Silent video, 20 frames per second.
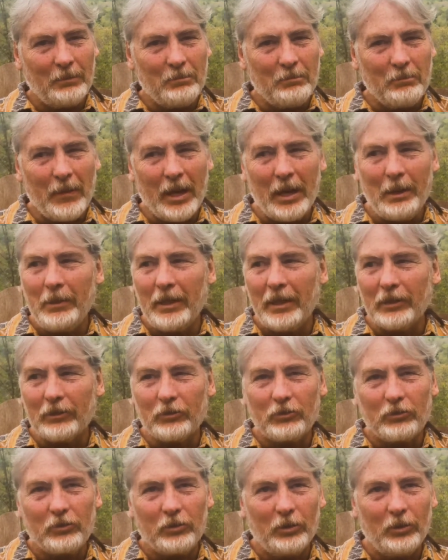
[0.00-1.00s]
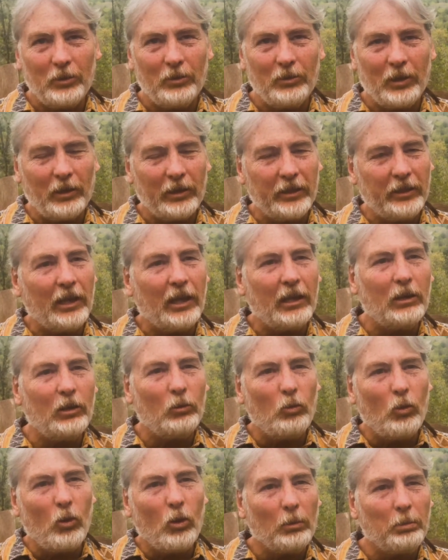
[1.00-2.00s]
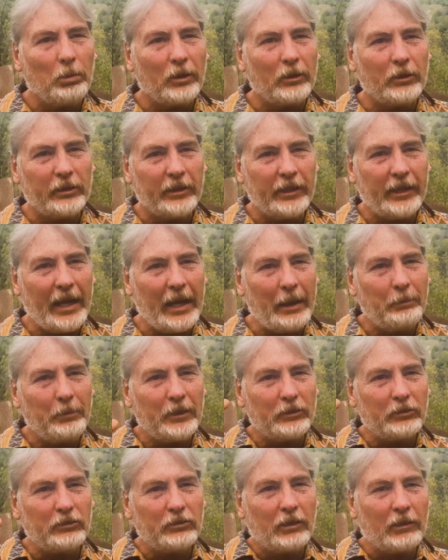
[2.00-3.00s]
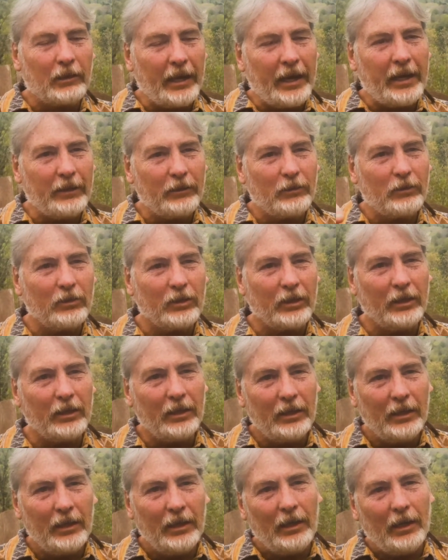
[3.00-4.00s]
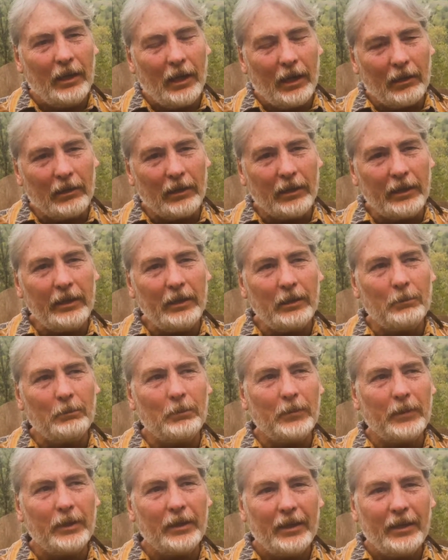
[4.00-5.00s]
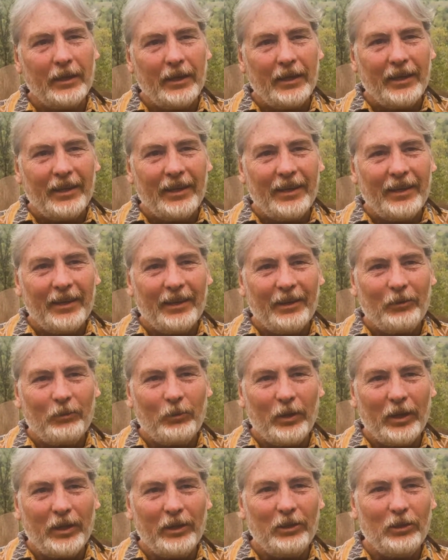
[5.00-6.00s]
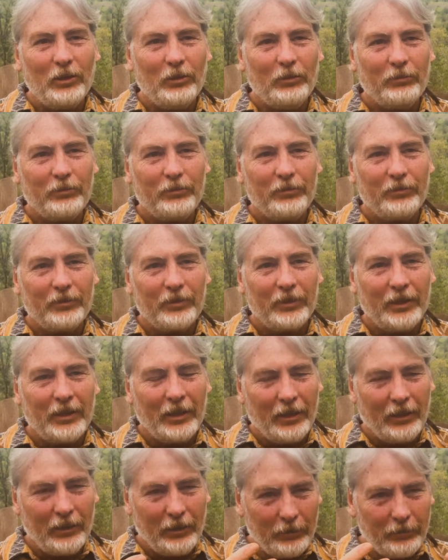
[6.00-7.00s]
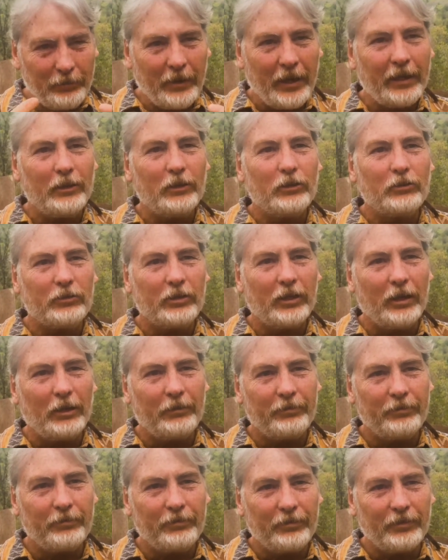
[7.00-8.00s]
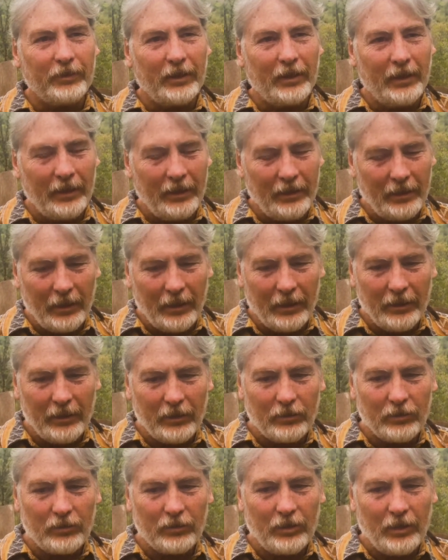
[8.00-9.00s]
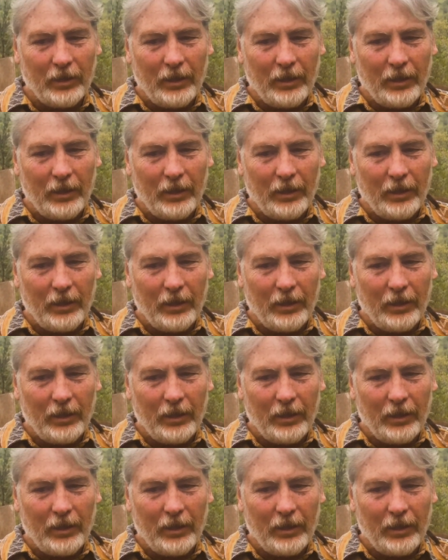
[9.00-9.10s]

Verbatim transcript: Maybe it's to a yellow warbler that happens to land on a limb when you find yourself in this